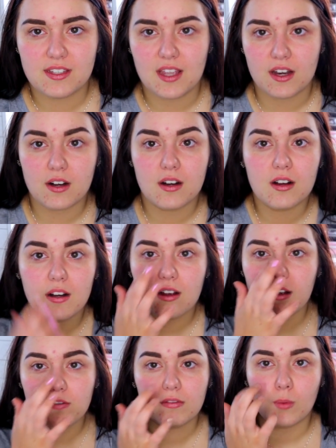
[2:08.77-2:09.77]
center
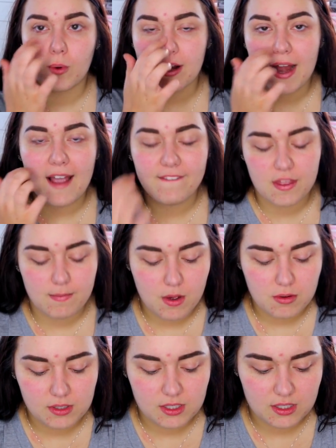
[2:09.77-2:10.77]
where I have the
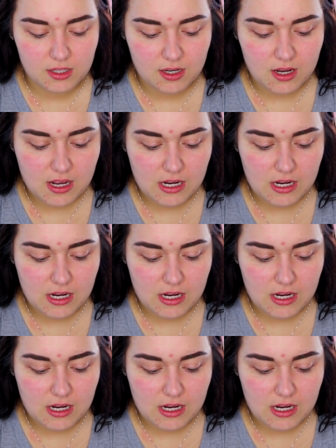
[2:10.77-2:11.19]
most